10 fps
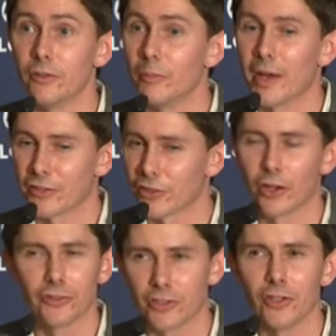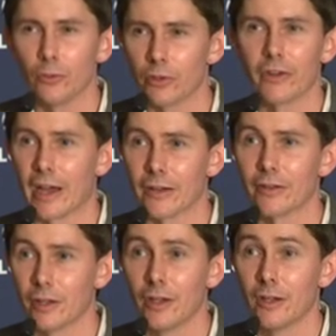Mexico still would have had
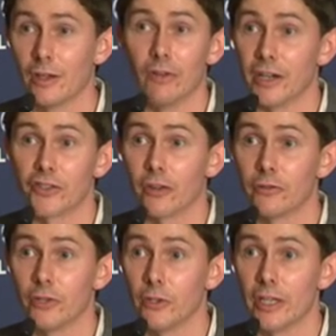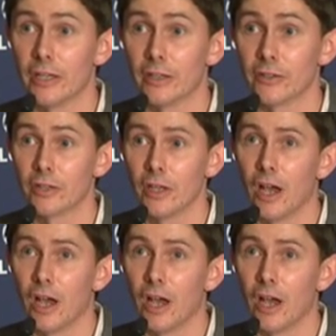a very tough few years.